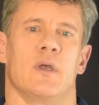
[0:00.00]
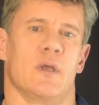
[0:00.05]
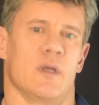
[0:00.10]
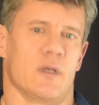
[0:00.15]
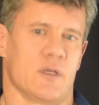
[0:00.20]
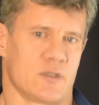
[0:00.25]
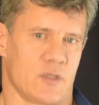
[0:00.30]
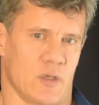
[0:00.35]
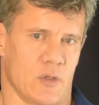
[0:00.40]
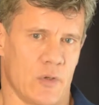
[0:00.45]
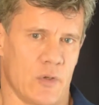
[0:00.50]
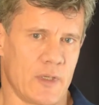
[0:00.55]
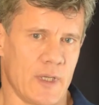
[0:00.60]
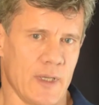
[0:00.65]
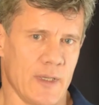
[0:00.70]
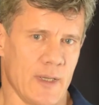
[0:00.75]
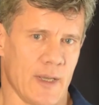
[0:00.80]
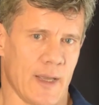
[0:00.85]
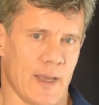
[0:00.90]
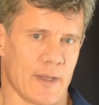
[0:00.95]
So
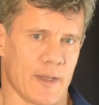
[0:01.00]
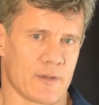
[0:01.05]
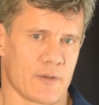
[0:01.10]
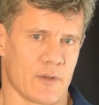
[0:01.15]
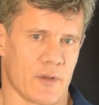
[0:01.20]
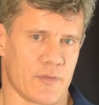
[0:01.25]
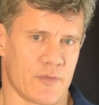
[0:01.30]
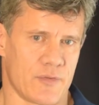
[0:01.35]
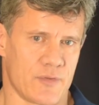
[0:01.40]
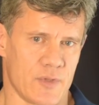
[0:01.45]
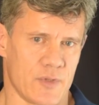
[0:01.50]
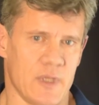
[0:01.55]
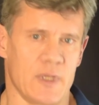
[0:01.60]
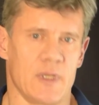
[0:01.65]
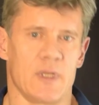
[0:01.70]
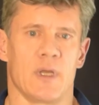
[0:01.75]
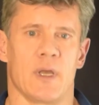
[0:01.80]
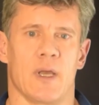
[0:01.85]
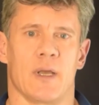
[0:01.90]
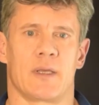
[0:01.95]
looking at
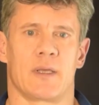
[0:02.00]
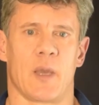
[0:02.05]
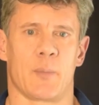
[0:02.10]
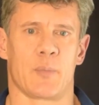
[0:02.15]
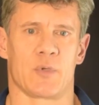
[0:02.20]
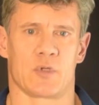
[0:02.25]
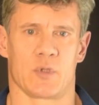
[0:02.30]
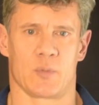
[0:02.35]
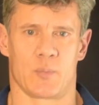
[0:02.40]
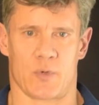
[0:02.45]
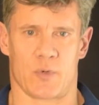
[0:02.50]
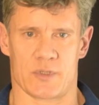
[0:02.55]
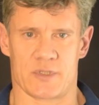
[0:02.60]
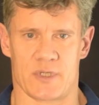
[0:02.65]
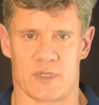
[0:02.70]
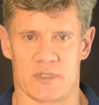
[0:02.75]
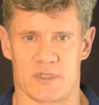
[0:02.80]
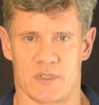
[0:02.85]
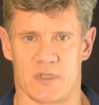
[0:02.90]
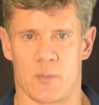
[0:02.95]
three capital
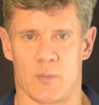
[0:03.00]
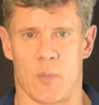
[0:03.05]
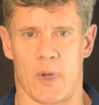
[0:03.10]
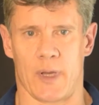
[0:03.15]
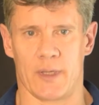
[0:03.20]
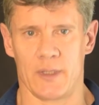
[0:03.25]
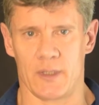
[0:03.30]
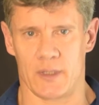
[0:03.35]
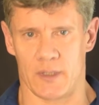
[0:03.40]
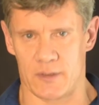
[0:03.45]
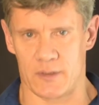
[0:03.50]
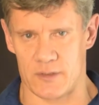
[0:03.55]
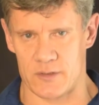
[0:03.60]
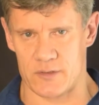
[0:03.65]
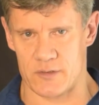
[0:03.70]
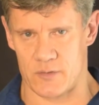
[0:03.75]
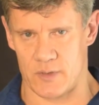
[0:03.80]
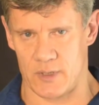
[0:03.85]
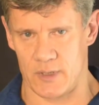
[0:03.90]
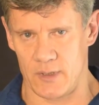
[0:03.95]
projects in the mining
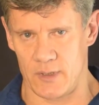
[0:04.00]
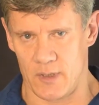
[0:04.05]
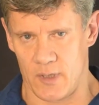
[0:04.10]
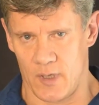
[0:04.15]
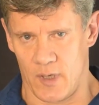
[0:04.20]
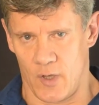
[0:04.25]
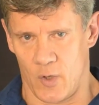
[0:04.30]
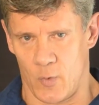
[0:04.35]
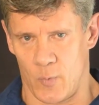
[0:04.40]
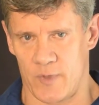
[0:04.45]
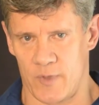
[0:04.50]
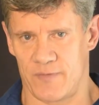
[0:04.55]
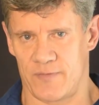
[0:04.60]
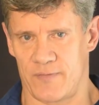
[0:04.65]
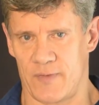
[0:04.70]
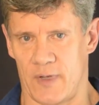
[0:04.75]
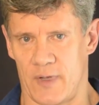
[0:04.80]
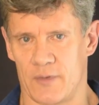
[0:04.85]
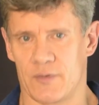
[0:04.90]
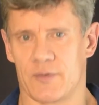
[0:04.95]
industry, we
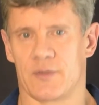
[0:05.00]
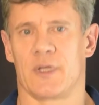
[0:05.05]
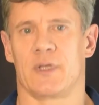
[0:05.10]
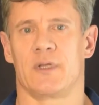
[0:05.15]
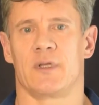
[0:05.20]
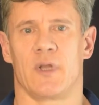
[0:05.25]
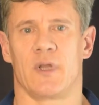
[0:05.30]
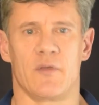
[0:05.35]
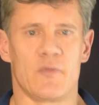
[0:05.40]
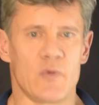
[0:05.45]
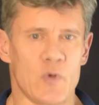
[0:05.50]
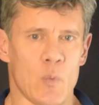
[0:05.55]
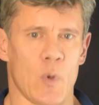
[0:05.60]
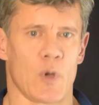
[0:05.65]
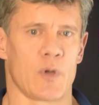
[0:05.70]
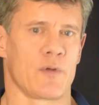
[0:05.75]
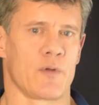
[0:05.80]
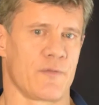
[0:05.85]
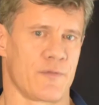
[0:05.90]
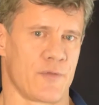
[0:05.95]
found that in every
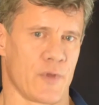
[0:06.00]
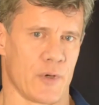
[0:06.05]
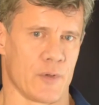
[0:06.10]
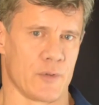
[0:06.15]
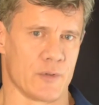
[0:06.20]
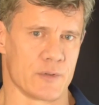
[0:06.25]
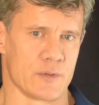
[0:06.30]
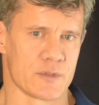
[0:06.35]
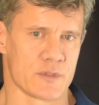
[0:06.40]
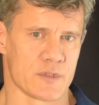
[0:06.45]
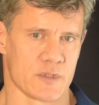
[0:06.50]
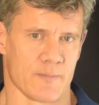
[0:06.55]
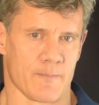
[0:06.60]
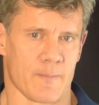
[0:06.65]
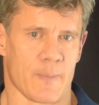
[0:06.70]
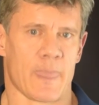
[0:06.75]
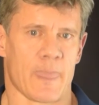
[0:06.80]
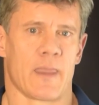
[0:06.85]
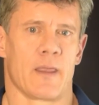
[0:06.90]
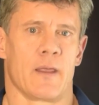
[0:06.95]
one of those,
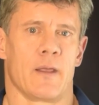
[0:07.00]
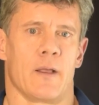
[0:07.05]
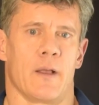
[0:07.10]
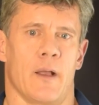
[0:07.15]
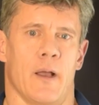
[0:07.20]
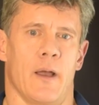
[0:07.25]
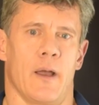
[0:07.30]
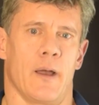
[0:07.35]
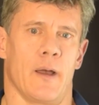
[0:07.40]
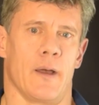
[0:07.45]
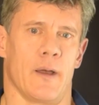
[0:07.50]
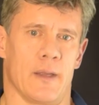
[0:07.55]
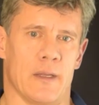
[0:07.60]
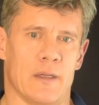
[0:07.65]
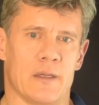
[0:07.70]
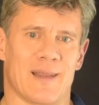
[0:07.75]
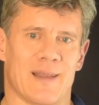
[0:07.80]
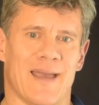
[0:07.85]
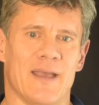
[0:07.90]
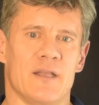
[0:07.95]

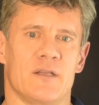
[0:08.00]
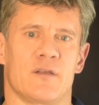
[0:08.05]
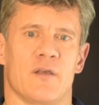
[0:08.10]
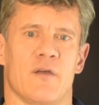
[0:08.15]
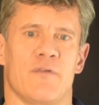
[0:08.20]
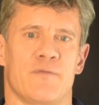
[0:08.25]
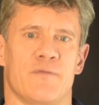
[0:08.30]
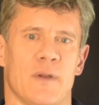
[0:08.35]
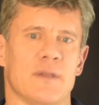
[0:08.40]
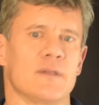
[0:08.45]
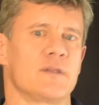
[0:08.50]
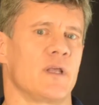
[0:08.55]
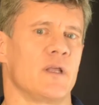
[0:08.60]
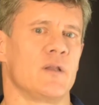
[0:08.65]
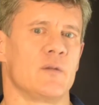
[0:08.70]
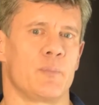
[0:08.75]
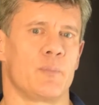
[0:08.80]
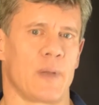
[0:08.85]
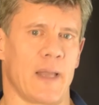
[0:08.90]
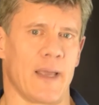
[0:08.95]
in late
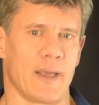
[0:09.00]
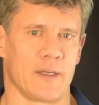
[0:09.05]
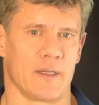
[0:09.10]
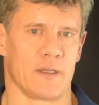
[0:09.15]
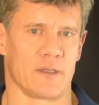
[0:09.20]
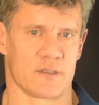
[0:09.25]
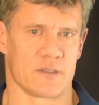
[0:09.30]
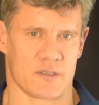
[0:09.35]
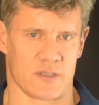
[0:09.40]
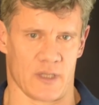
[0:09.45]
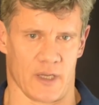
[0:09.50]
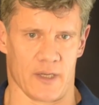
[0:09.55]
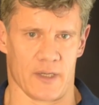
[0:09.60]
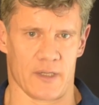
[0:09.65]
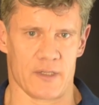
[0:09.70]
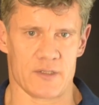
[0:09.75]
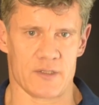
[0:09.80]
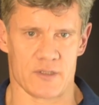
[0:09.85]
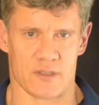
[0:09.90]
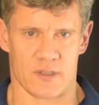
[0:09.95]
front-end planning
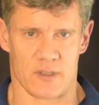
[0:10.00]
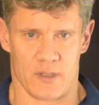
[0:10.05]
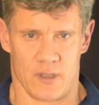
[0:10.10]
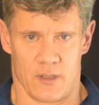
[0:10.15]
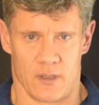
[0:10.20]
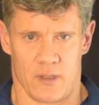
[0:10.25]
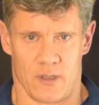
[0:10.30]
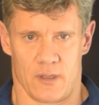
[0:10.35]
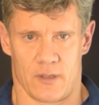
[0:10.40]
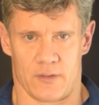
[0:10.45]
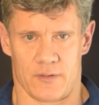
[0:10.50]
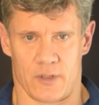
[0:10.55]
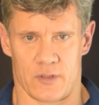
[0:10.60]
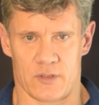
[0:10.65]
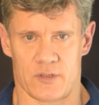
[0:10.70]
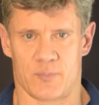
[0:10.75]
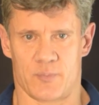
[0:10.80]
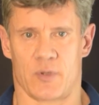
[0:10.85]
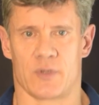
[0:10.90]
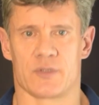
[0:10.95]
stage,
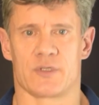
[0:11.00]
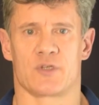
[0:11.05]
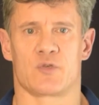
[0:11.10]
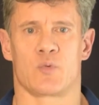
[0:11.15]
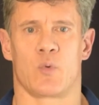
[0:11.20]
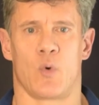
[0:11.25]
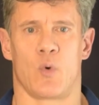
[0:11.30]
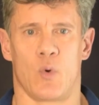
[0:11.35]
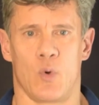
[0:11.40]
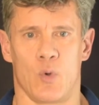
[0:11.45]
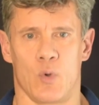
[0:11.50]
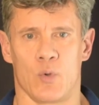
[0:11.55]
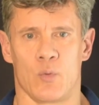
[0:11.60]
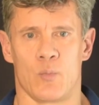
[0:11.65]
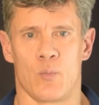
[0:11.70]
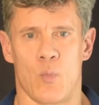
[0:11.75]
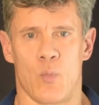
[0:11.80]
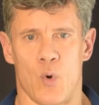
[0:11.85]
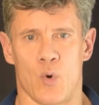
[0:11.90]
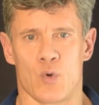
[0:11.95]
those projects were all
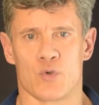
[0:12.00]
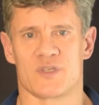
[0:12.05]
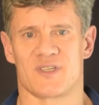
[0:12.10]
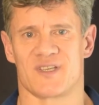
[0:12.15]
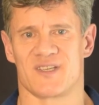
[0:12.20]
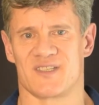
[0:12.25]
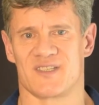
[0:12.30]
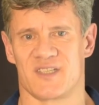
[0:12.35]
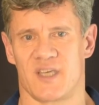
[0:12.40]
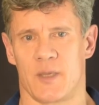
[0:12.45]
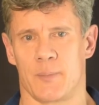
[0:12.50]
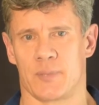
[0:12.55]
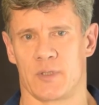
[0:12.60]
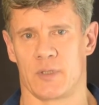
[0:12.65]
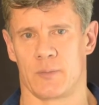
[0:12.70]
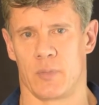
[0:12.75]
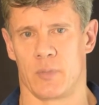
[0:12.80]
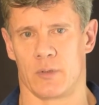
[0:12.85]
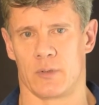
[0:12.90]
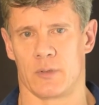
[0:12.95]
more
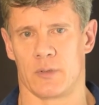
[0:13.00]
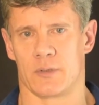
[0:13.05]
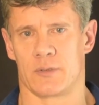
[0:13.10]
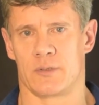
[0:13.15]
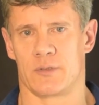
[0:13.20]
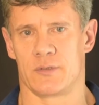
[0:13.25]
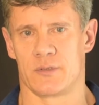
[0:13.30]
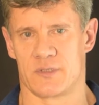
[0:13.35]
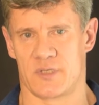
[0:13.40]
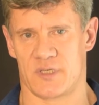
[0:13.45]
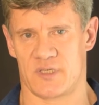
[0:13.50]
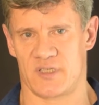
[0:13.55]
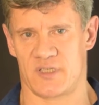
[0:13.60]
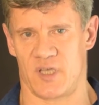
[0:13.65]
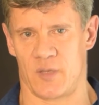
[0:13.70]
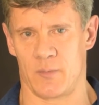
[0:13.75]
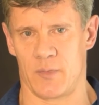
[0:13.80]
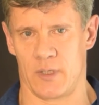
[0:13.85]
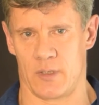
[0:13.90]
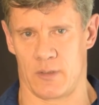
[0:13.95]
susceptible to
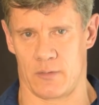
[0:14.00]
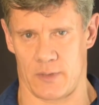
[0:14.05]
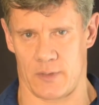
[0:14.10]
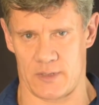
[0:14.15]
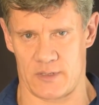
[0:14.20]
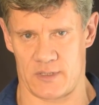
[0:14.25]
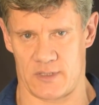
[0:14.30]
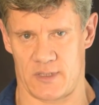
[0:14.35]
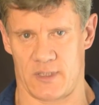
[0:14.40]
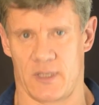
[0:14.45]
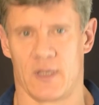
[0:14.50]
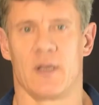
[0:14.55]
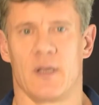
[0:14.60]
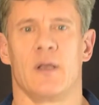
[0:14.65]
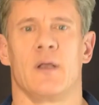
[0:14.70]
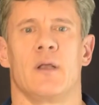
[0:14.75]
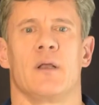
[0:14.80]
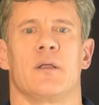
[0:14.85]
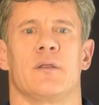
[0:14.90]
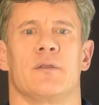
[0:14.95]
systemic risk
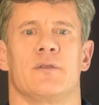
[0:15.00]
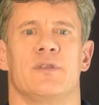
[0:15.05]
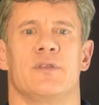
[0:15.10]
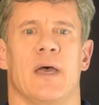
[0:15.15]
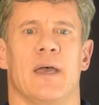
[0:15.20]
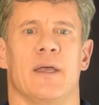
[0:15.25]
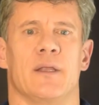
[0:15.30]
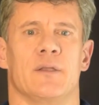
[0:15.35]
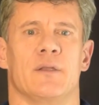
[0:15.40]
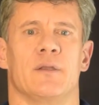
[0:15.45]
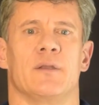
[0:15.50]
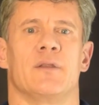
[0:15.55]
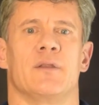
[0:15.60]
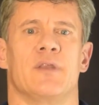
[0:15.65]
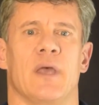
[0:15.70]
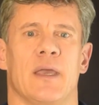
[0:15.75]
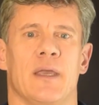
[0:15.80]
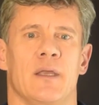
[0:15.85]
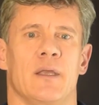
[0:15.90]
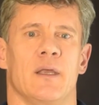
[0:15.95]
than
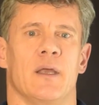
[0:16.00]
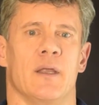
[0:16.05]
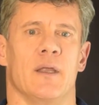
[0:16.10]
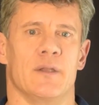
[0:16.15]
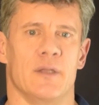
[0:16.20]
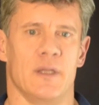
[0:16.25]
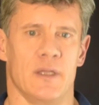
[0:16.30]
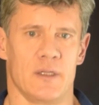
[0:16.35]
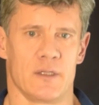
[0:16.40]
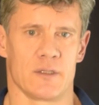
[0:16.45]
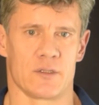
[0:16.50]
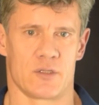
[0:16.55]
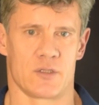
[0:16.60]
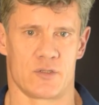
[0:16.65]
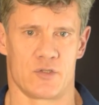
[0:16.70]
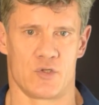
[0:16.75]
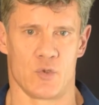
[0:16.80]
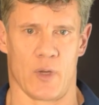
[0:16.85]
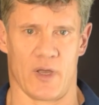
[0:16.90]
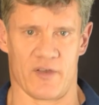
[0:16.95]
they
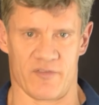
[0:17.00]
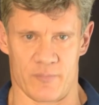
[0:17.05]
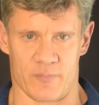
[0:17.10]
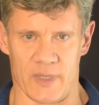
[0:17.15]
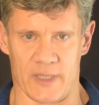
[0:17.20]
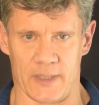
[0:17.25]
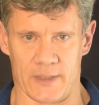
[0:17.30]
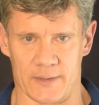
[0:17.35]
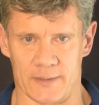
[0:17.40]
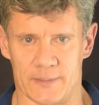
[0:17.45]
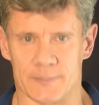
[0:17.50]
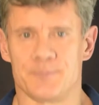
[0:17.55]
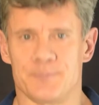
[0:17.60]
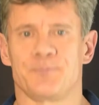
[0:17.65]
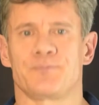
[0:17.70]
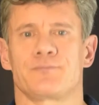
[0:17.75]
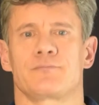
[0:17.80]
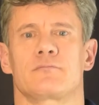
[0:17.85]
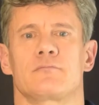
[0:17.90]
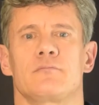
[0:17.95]
needed to have been.
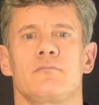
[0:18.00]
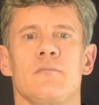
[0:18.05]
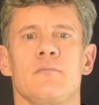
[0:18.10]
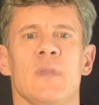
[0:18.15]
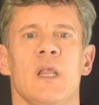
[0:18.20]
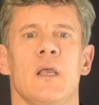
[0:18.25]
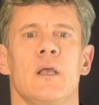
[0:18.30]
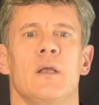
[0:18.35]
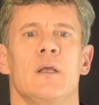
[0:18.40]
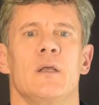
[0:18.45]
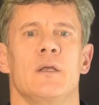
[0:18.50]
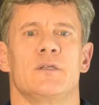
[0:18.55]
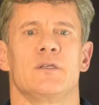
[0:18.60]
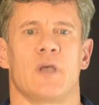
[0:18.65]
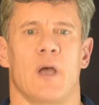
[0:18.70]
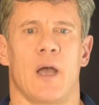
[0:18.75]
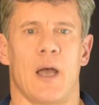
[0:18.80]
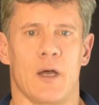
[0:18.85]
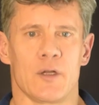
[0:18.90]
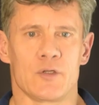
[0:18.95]

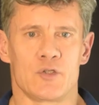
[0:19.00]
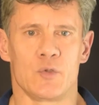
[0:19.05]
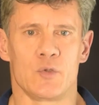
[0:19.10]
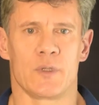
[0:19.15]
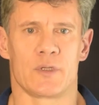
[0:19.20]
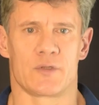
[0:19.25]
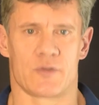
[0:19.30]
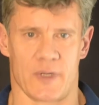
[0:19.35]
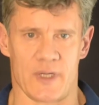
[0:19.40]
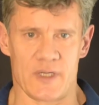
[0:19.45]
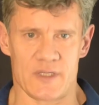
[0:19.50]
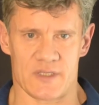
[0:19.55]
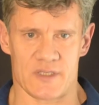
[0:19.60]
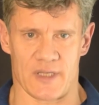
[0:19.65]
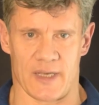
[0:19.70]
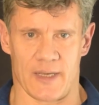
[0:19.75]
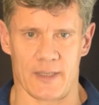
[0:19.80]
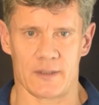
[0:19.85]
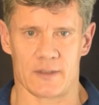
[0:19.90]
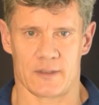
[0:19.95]
So how to address
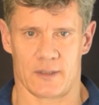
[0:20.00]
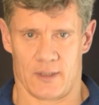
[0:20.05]
that?